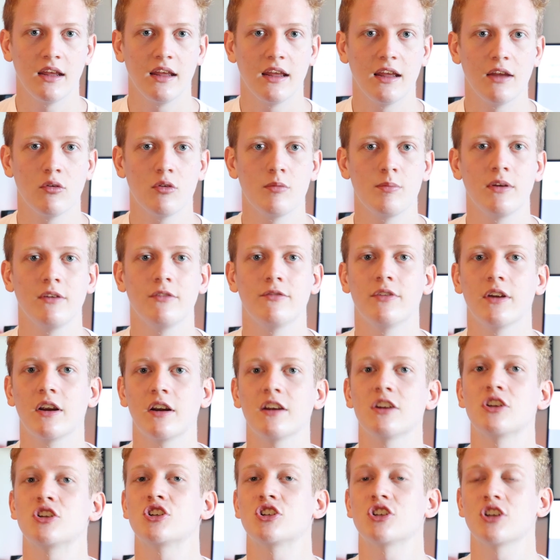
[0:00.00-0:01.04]
it would be
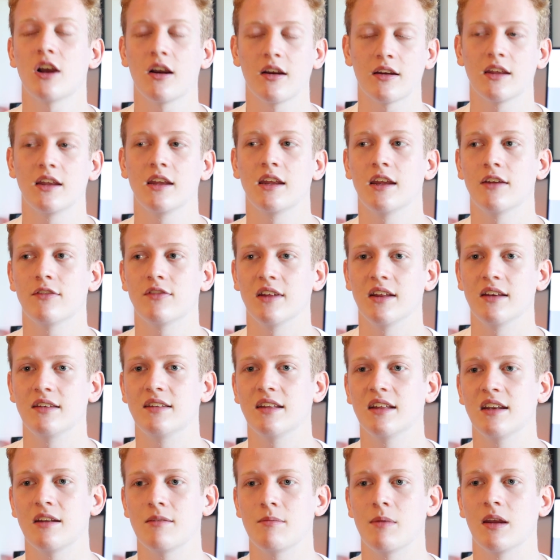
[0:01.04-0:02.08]
very shocking if they
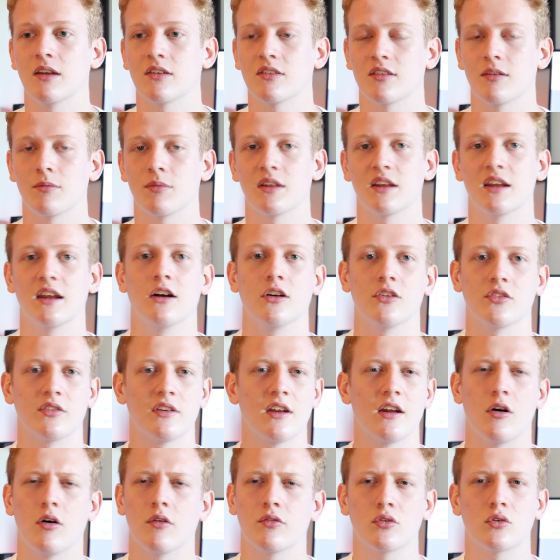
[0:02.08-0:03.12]
didn't make something else.
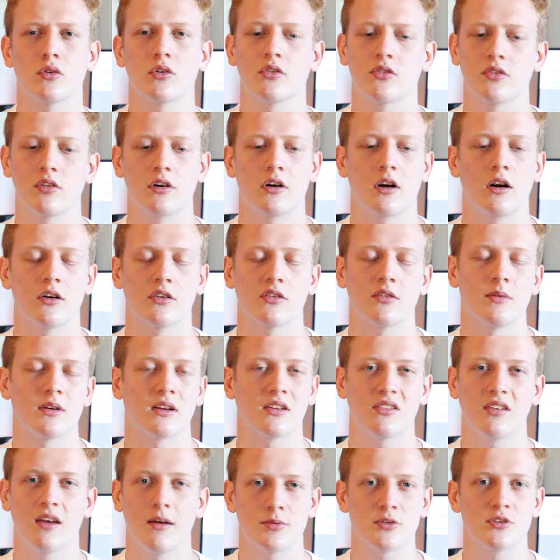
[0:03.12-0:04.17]
Now, of course, there are some
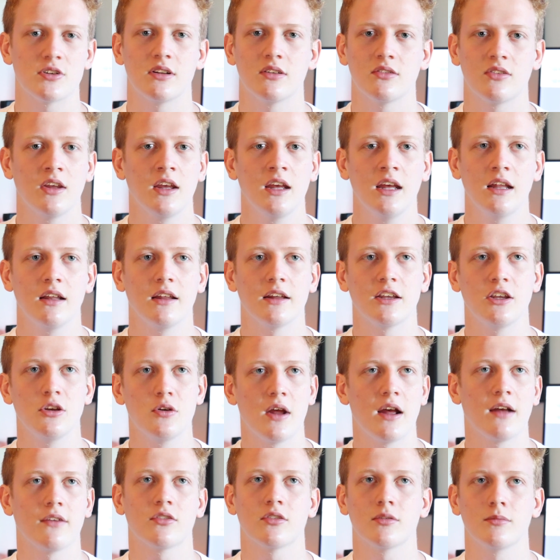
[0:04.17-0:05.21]
exceptions, like you have